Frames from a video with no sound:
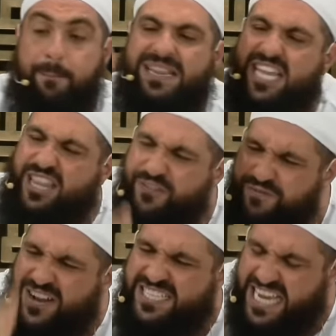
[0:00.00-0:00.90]
the
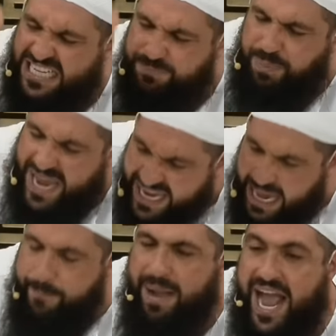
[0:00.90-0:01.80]
difference is being
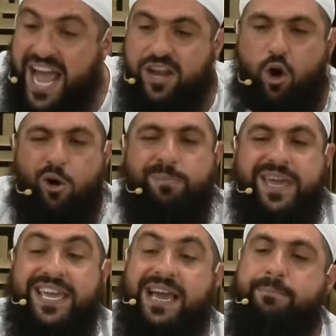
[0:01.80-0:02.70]
a man or
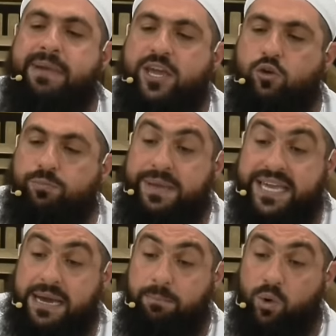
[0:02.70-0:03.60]
being a male,
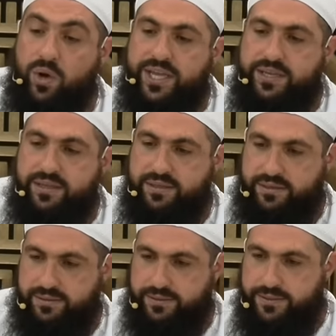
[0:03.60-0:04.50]
being a boy.
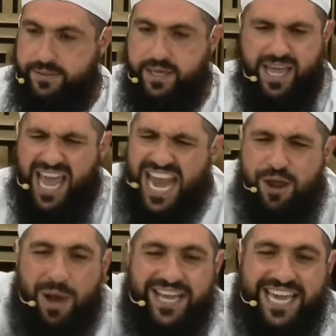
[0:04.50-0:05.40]

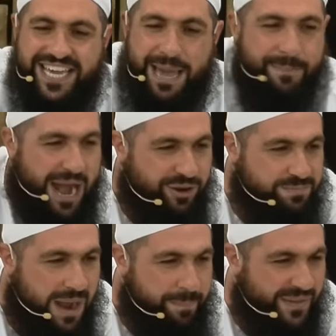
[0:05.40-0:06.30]
Anyone can get married,
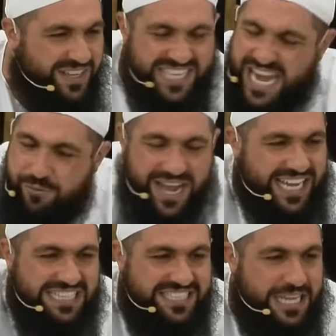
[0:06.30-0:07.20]
my brothers. Anyone
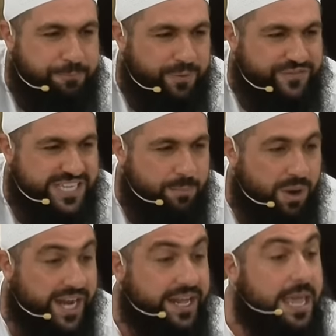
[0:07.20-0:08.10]
can sleep with
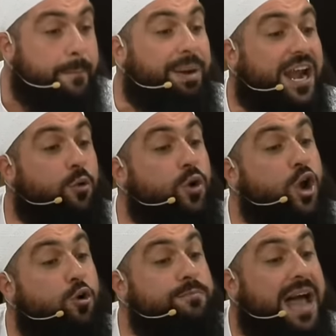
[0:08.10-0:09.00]
someone. But a
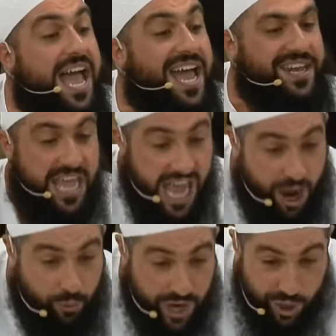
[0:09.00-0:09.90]
real man,
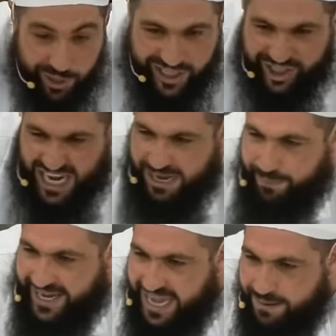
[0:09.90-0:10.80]
a real Rajel,
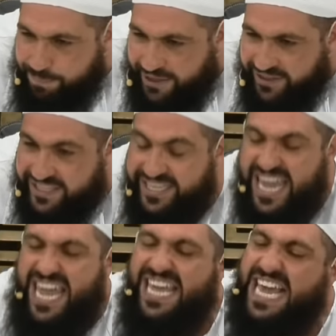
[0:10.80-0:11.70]
my young brothers,
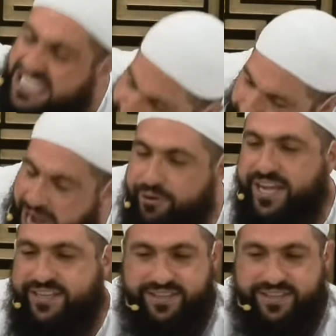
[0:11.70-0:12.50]
he gets married